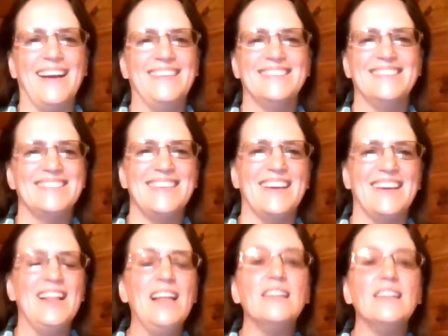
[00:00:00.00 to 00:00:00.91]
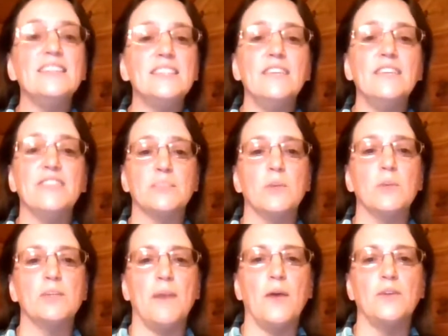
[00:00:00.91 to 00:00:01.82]
Yeah. Yeah. Let's give as
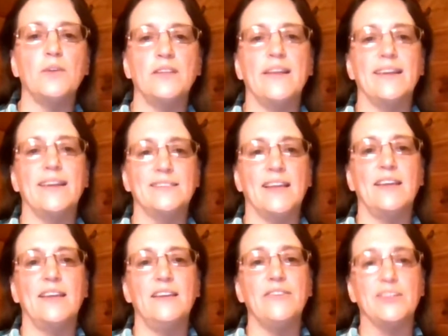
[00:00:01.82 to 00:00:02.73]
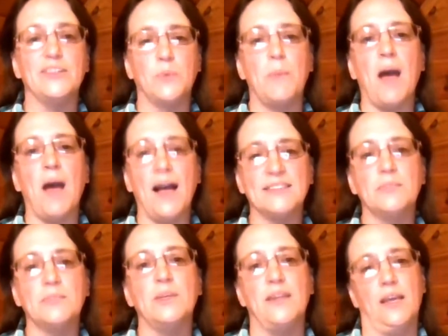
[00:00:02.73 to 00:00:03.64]
much power to the executive as we
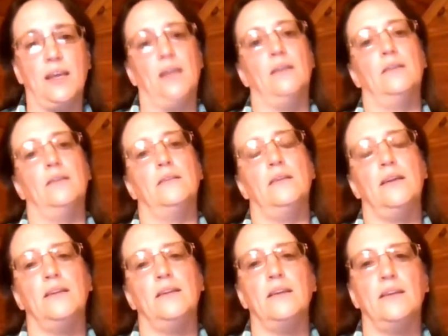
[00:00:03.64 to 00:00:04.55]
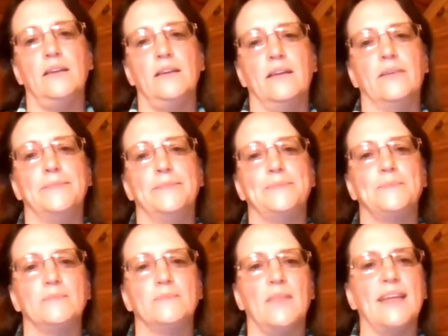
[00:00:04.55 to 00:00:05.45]
possibly can. And,
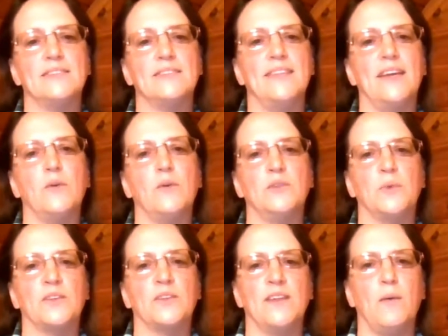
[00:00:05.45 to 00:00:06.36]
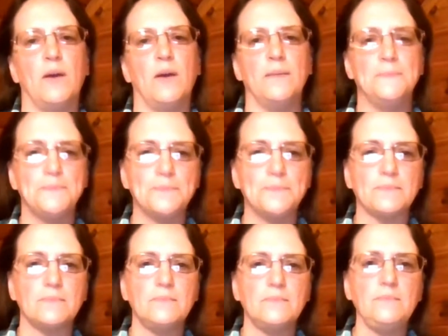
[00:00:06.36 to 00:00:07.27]
that always works out well.
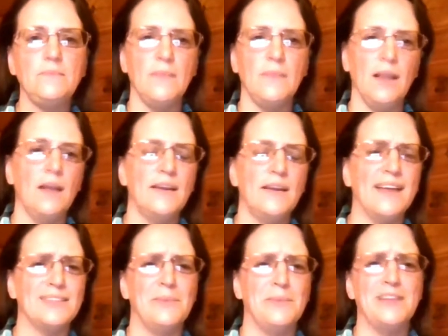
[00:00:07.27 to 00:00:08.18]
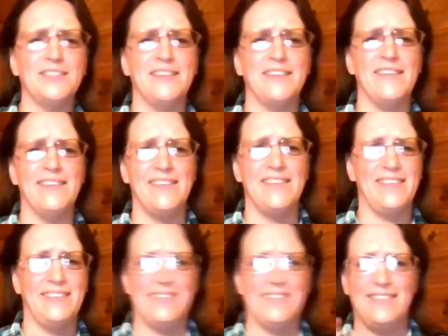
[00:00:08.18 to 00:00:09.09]
Not to mention
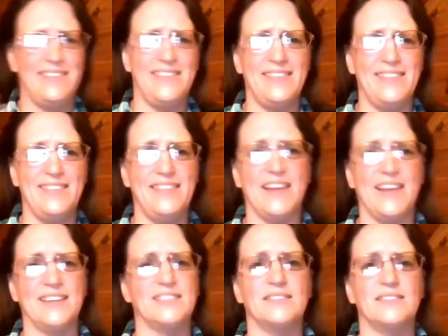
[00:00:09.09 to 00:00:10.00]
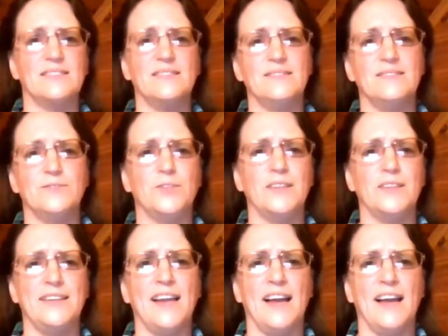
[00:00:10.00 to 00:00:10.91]
that it's
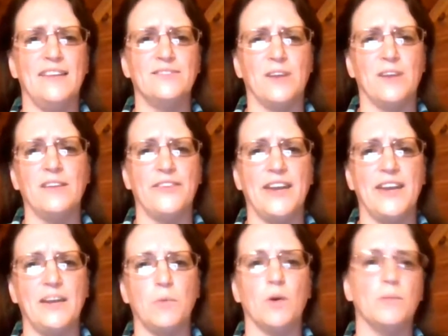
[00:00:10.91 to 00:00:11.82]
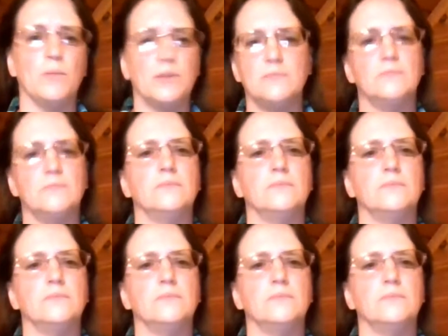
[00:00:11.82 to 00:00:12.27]
really not relevant anymore.